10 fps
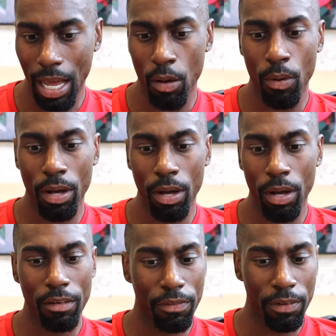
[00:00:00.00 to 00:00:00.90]
I want to
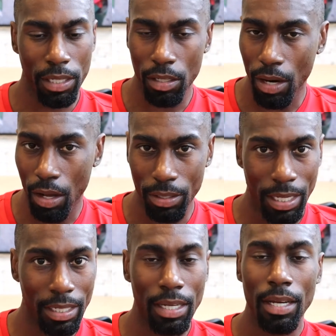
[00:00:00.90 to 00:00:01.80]
figure out like
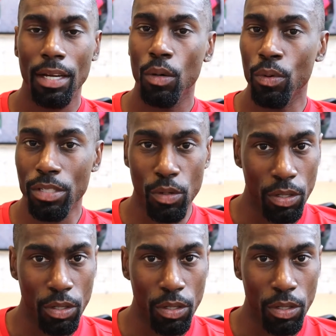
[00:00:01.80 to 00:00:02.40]
what's going on.